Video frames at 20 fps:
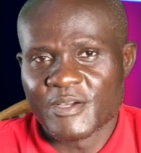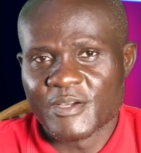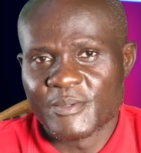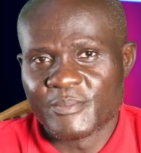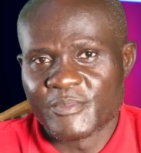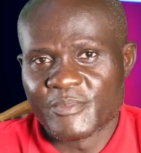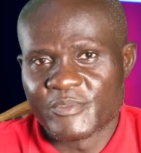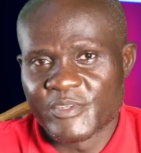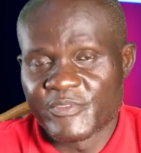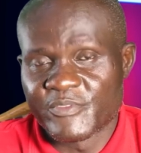
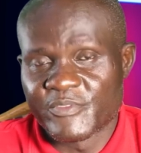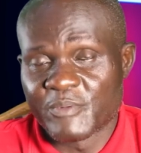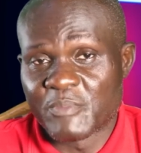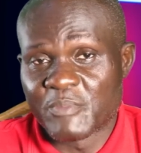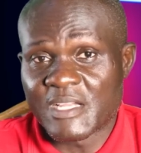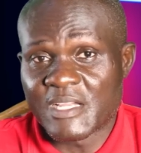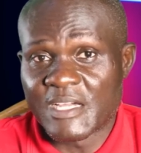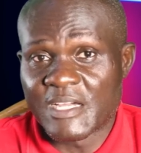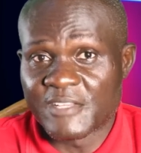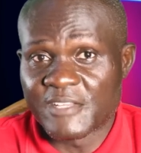Reverend
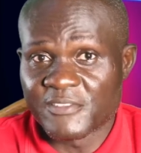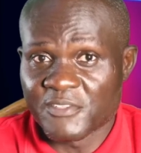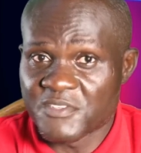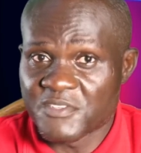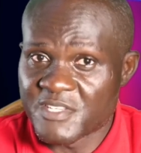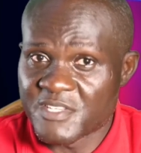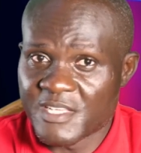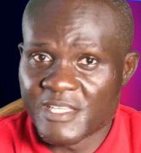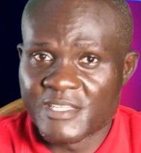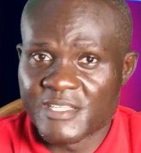MacArthur
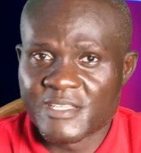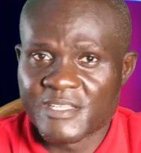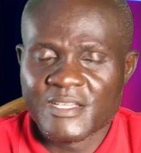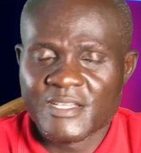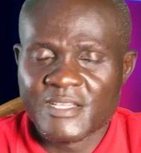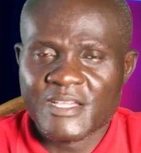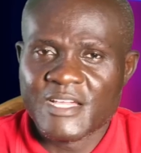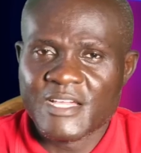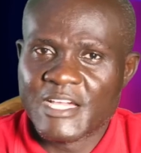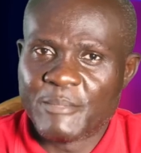said
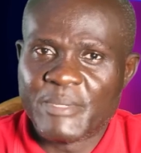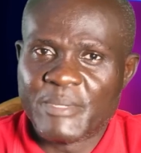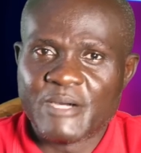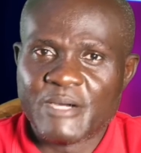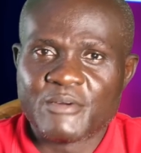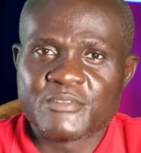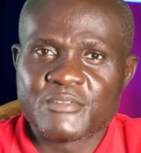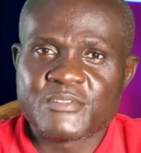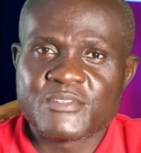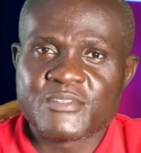
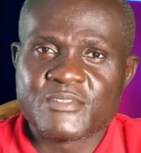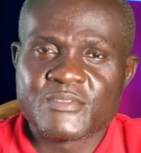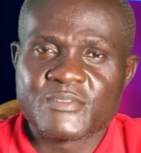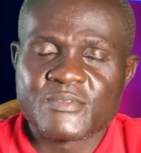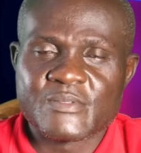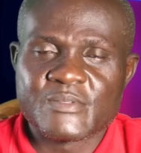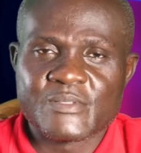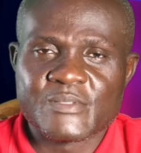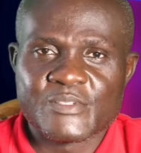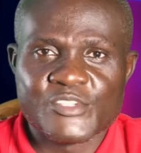about
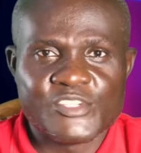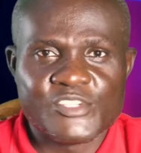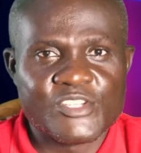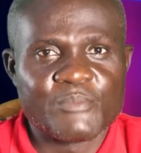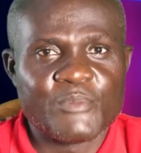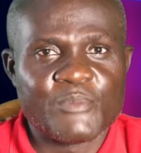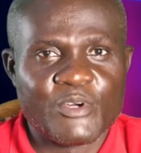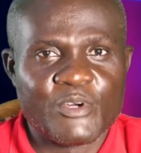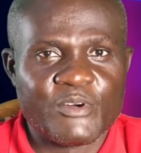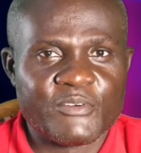some
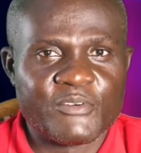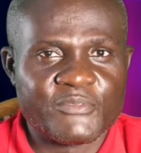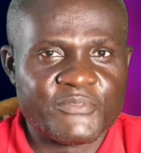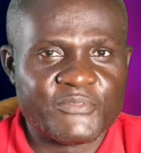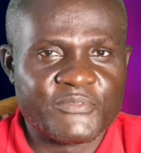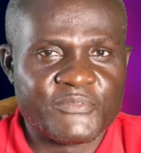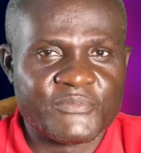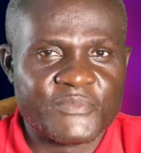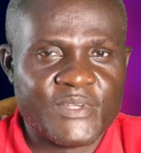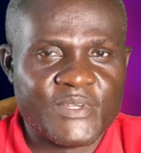of
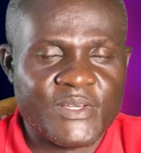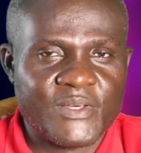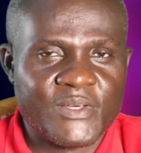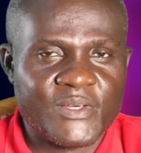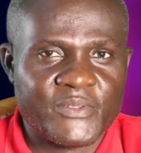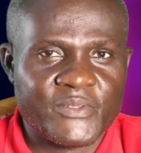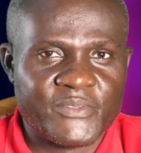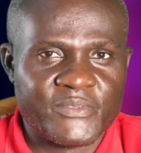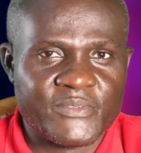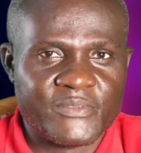
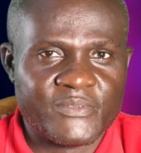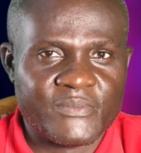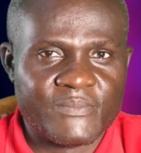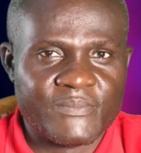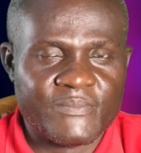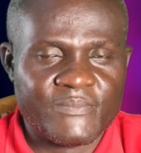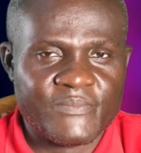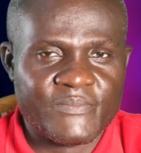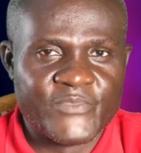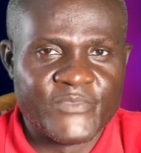
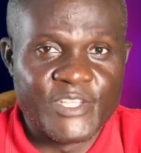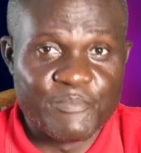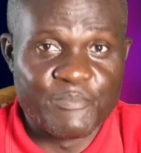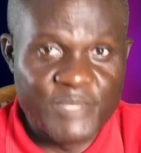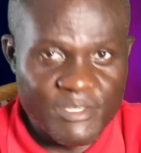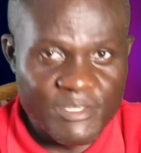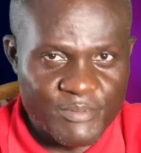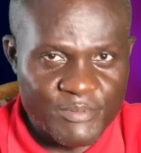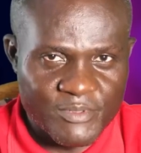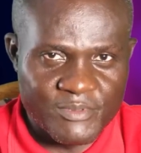the
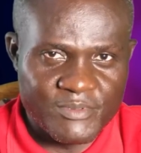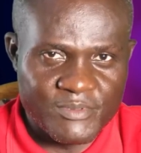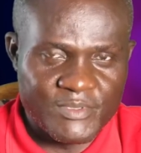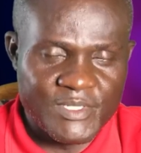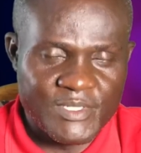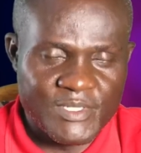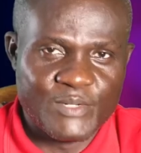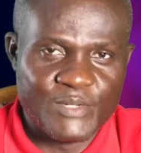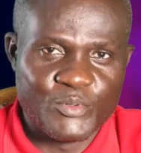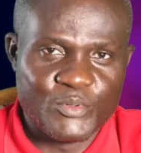people
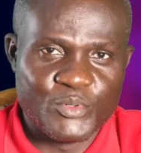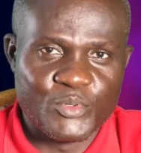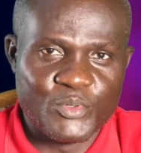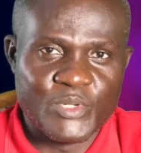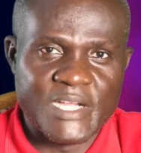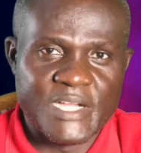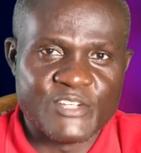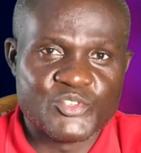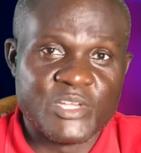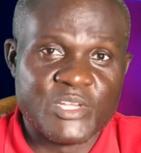who
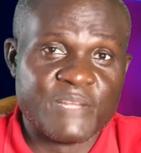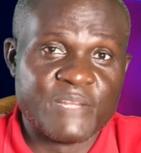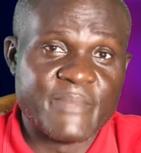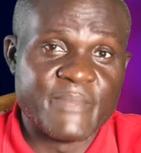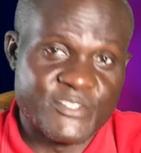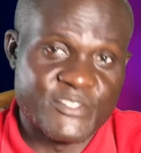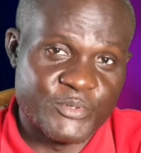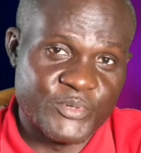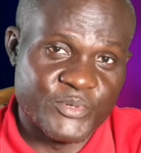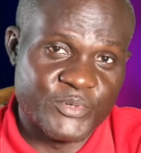actually
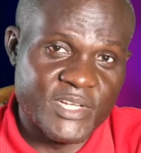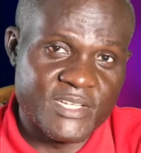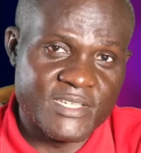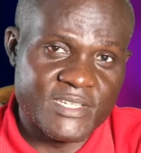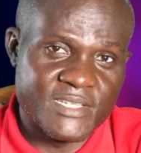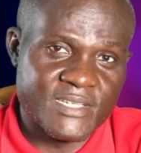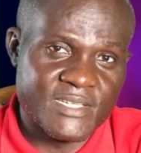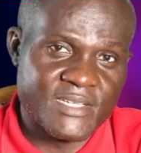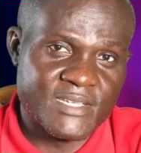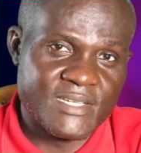masquerade
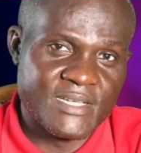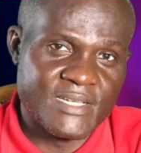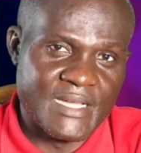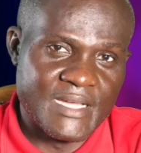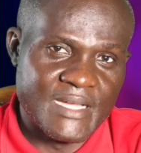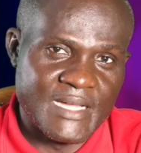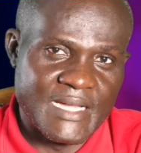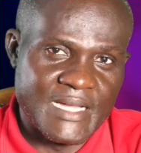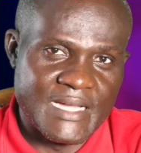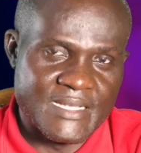
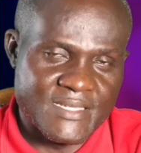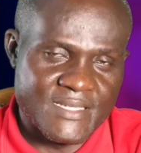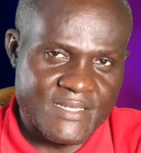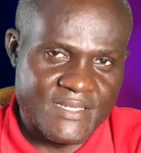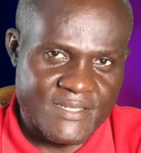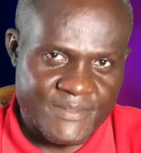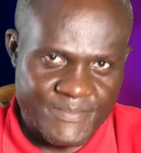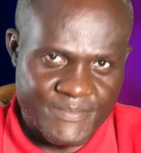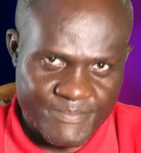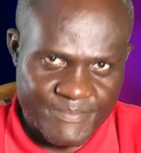as
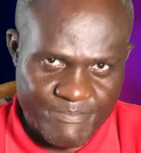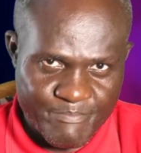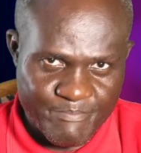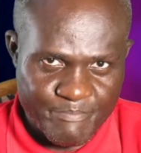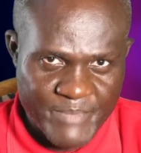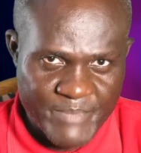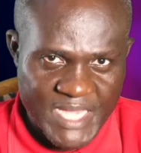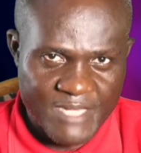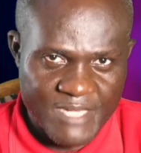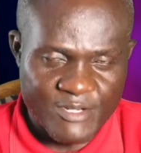
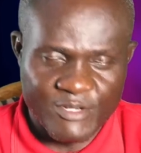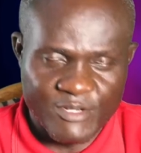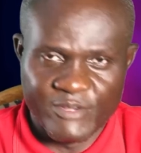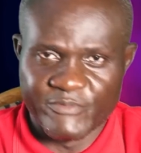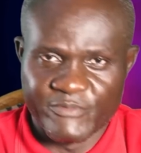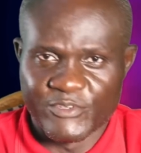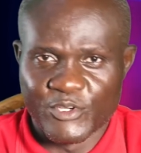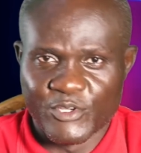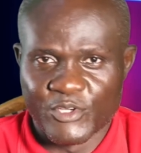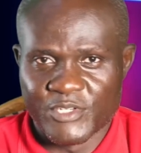men of
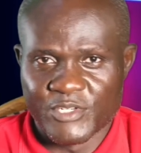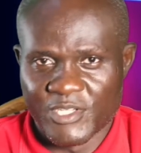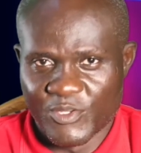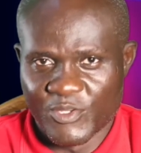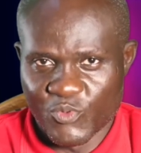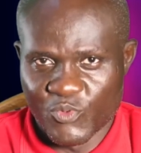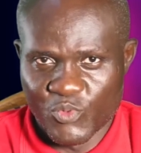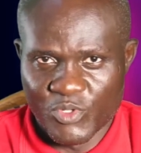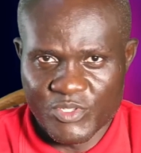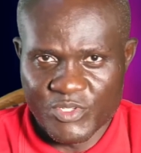God, in
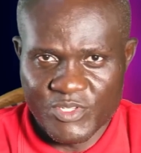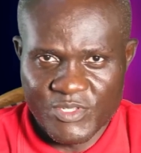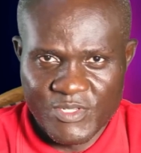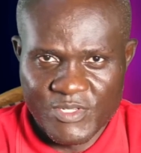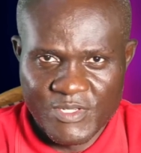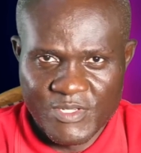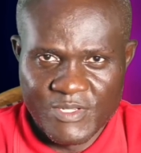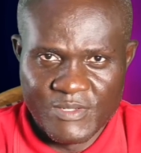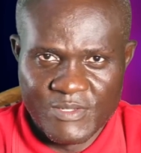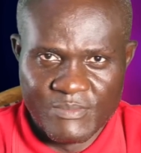quotes,
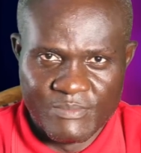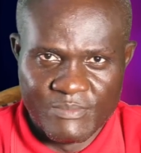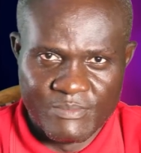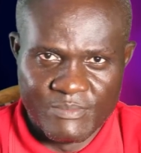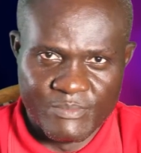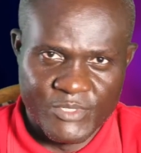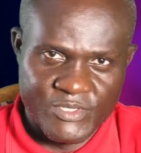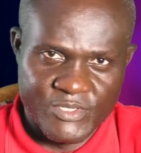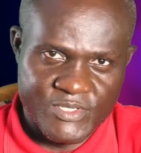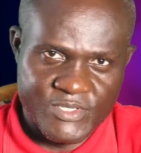
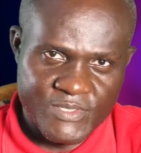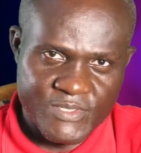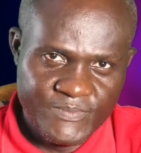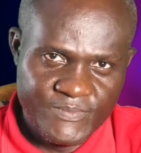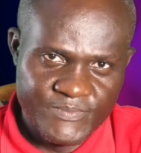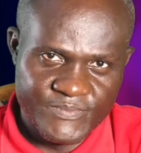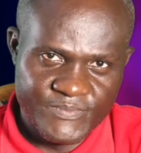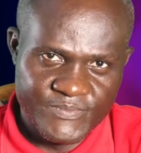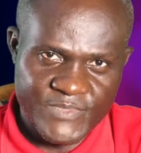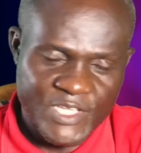but
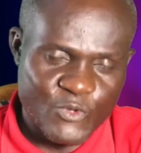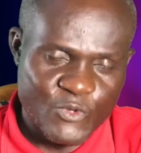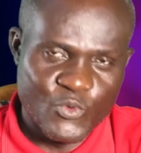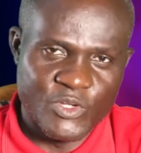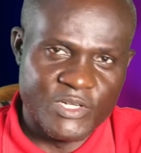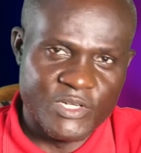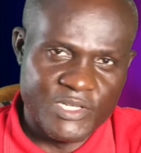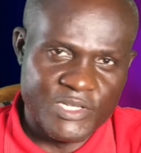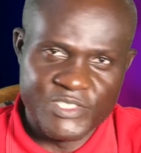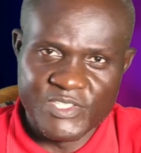
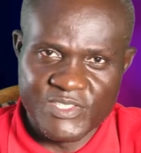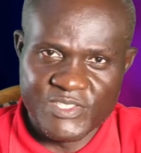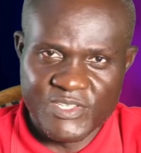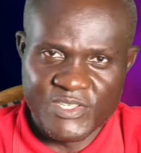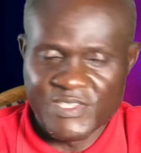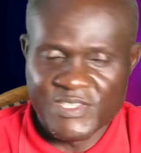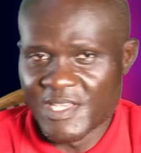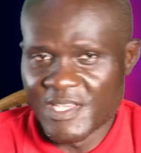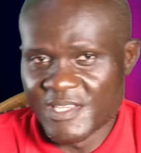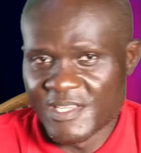inwardly Jesus
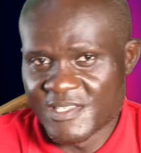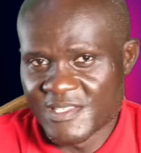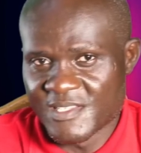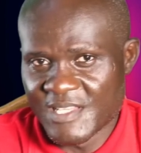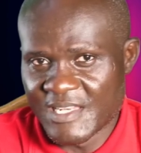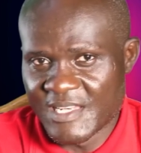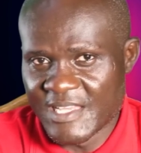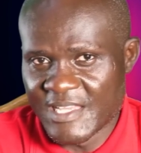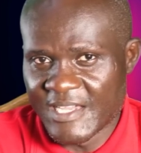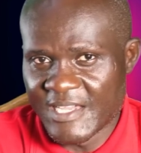says that
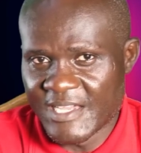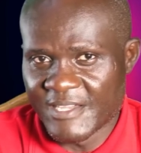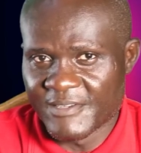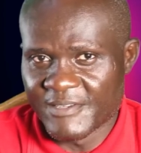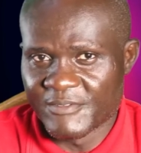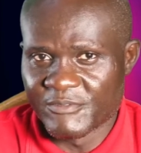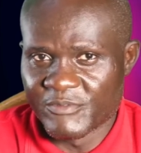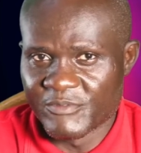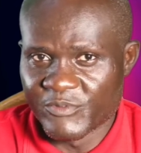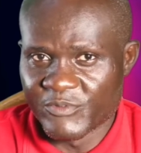they are
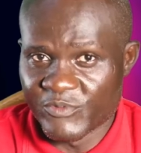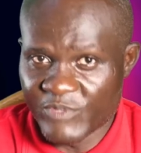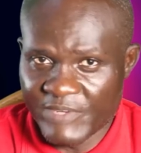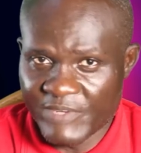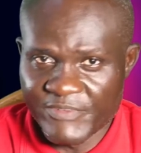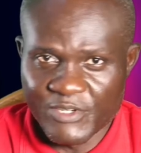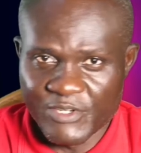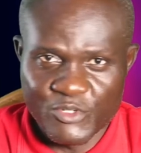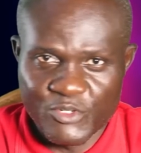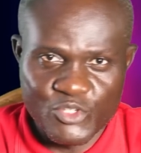
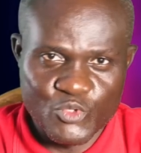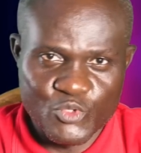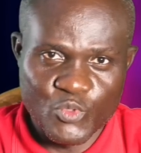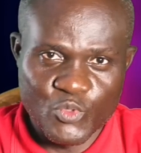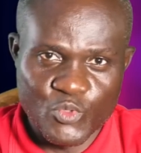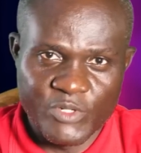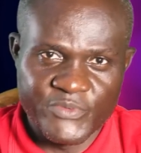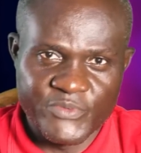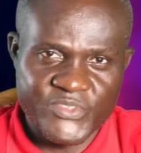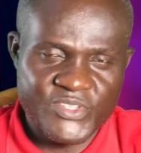ravenous
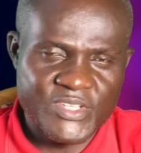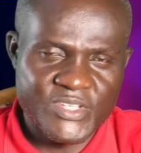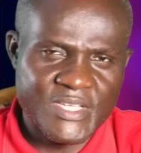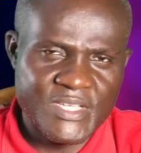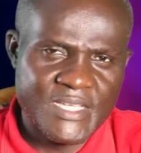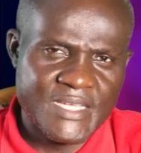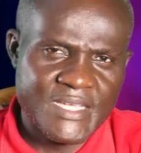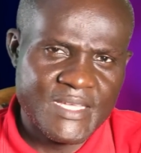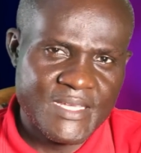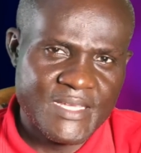wolves.
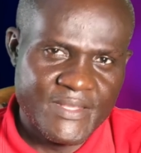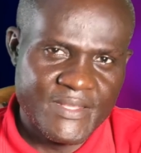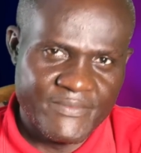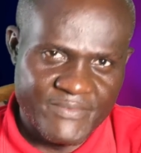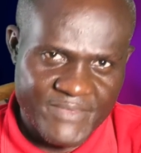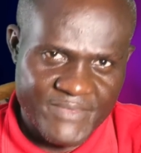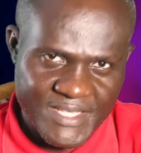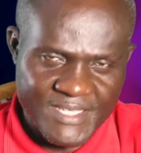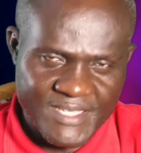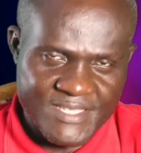
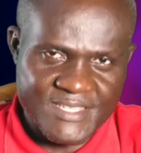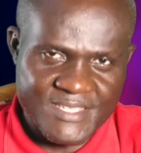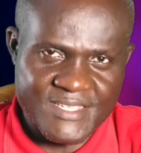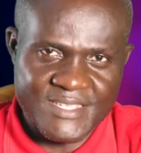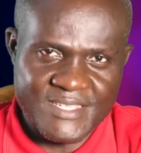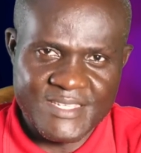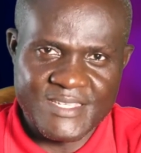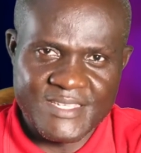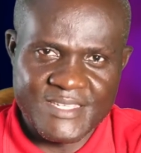This